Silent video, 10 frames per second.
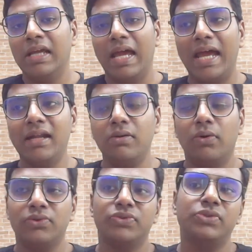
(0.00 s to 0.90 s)
And
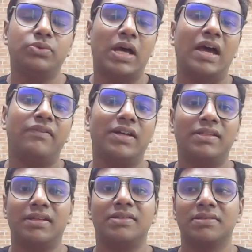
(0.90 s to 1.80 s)
also you have
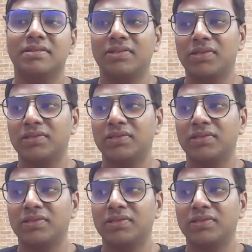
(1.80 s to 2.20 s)
other reasons such